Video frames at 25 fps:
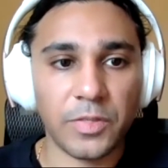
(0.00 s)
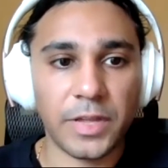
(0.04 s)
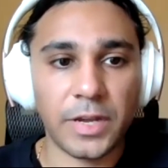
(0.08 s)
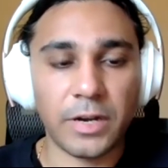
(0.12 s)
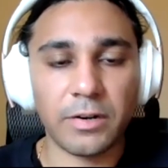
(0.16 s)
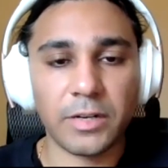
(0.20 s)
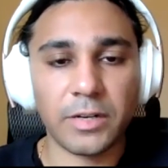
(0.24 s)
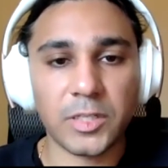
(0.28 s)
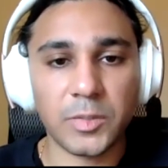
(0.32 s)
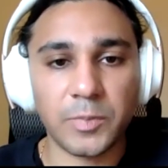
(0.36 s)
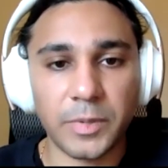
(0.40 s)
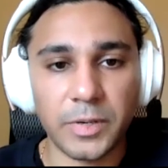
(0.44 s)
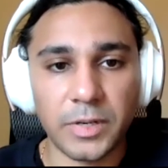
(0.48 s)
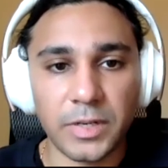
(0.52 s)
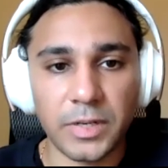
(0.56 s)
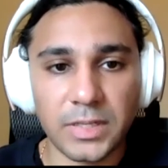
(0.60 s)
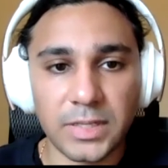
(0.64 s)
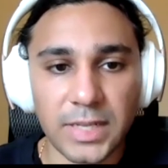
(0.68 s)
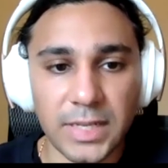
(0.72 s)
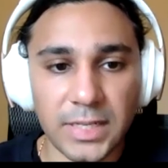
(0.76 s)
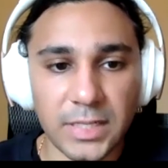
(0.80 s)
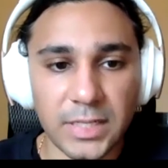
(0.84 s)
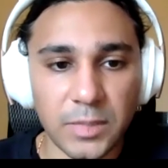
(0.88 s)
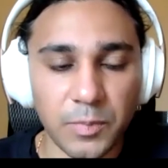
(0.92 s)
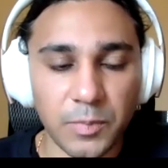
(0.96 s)
their
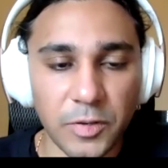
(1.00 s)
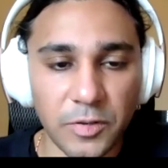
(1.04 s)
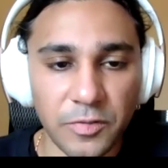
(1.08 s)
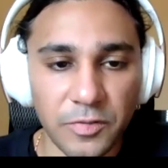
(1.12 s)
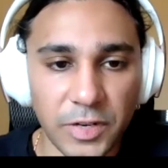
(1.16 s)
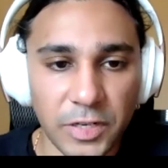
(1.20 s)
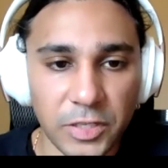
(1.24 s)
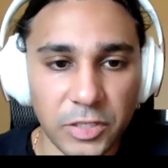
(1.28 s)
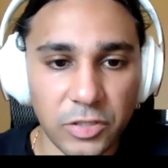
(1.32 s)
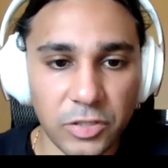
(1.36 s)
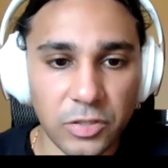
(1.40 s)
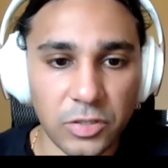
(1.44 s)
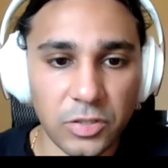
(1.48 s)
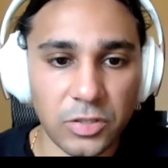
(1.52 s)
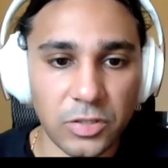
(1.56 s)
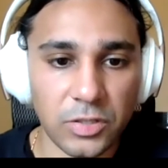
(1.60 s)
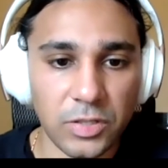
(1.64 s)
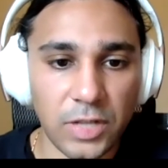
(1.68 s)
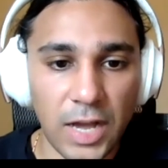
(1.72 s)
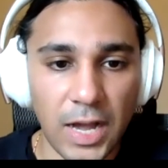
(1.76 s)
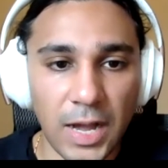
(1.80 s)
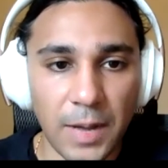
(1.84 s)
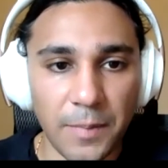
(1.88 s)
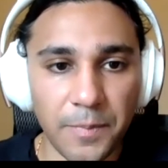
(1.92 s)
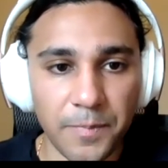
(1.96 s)
experience as a professional